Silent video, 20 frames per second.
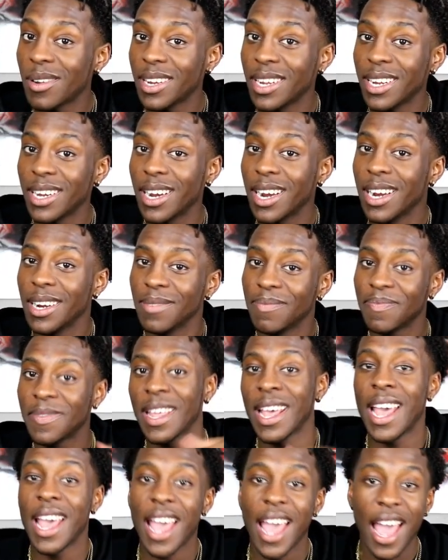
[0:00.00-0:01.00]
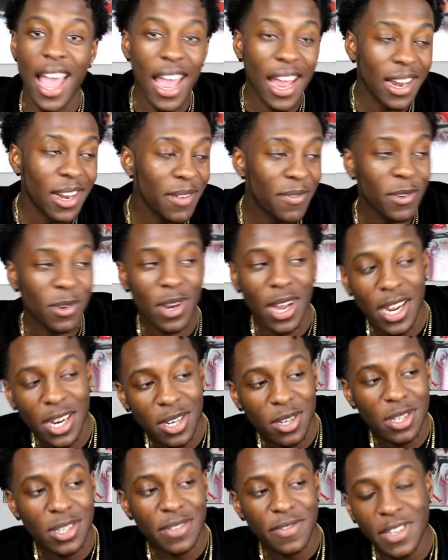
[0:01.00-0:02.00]
here. And if you like
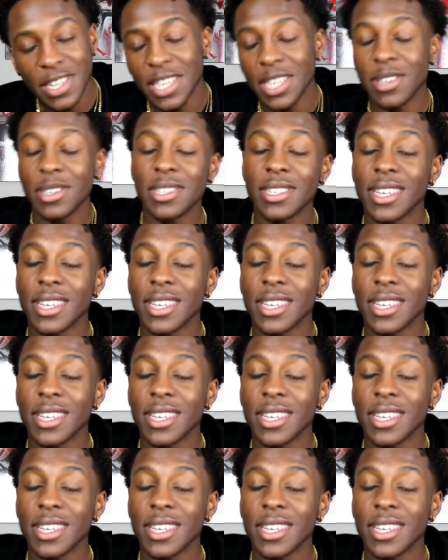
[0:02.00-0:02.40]
those videos,